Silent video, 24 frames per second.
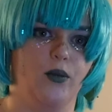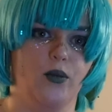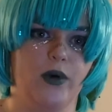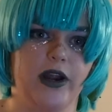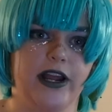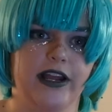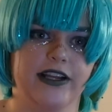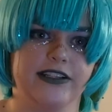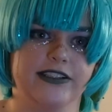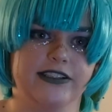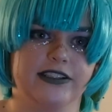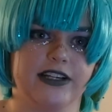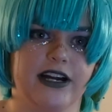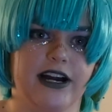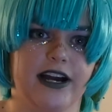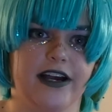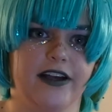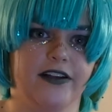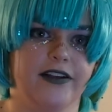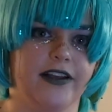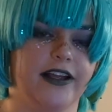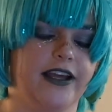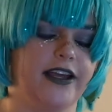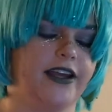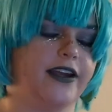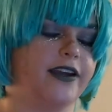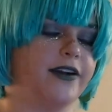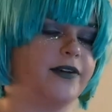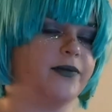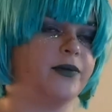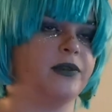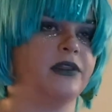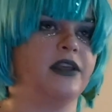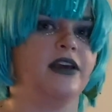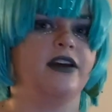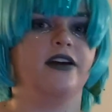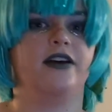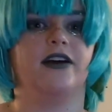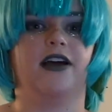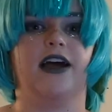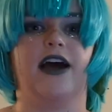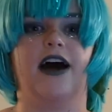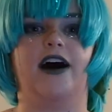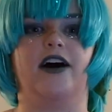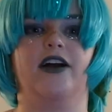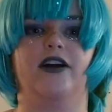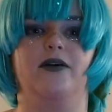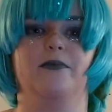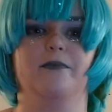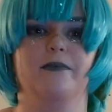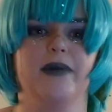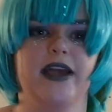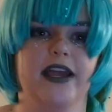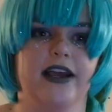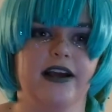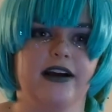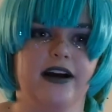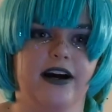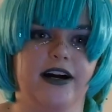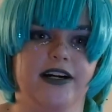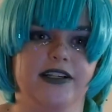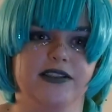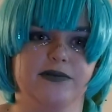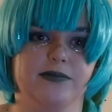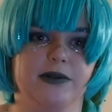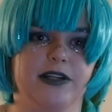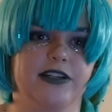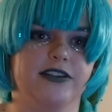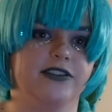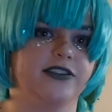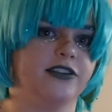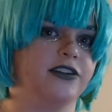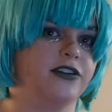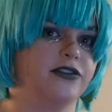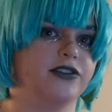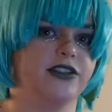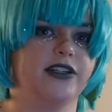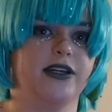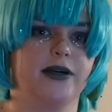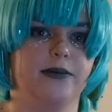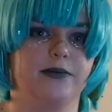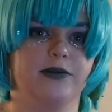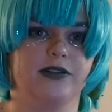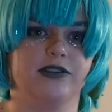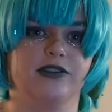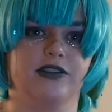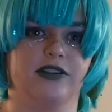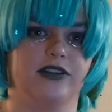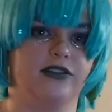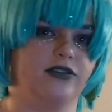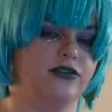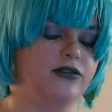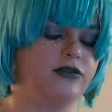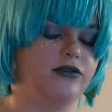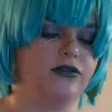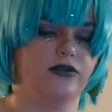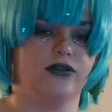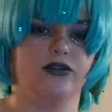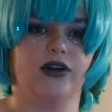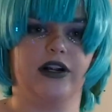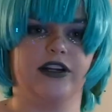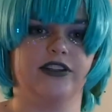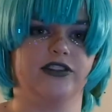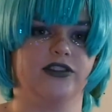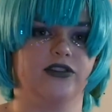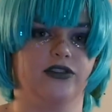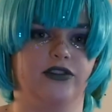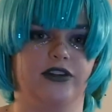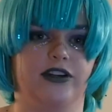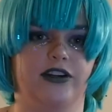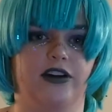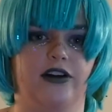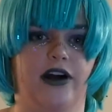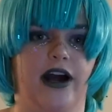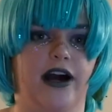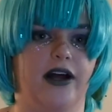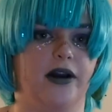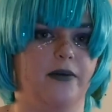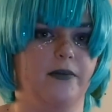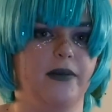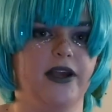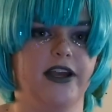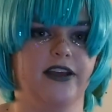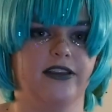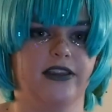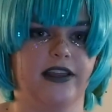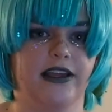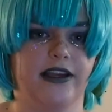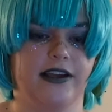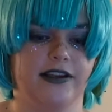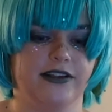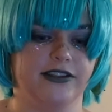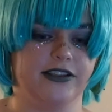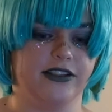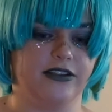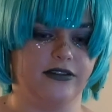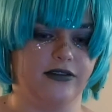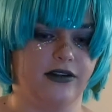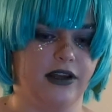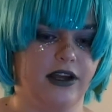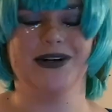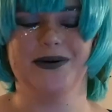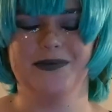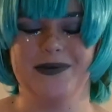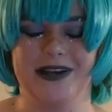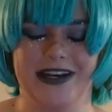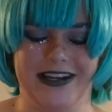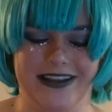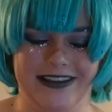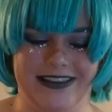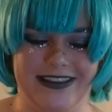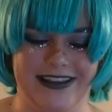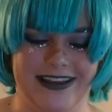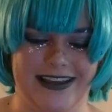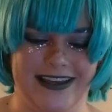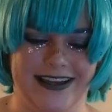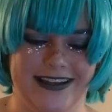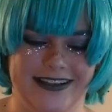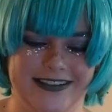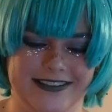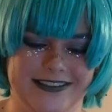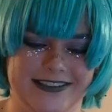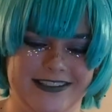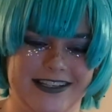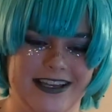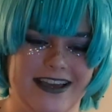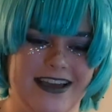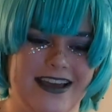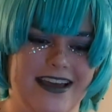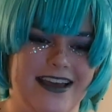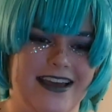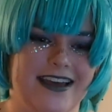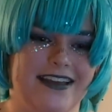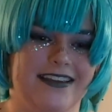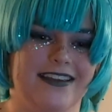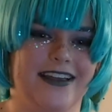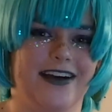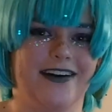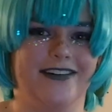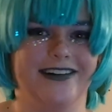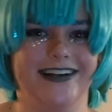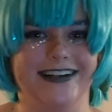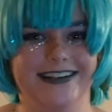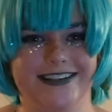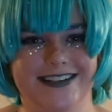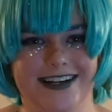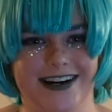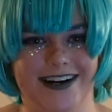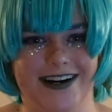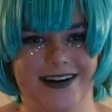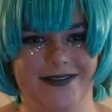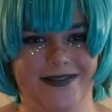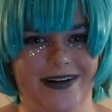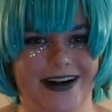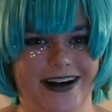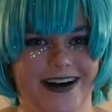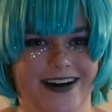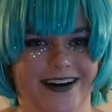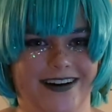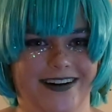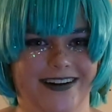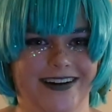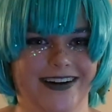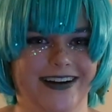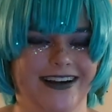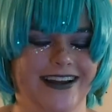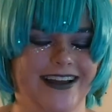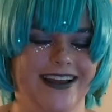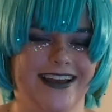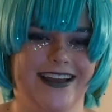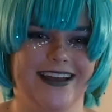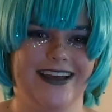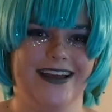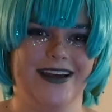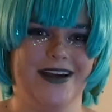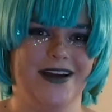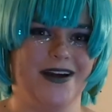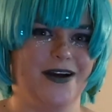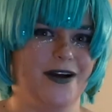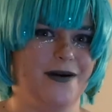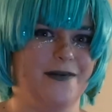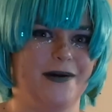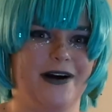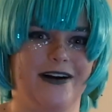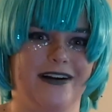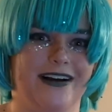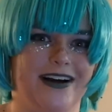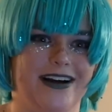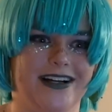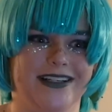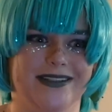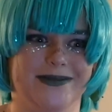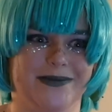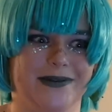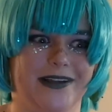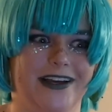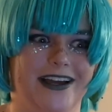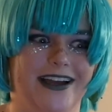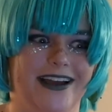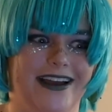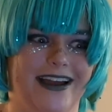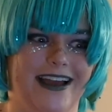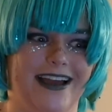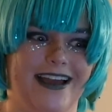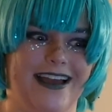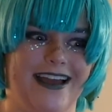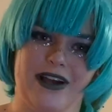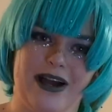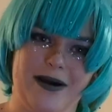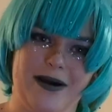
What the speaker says: wig styling, how to make cosplays, you know, tips and tricks on, you know, how to make things. And there's so many things that we could talk about cosplay. So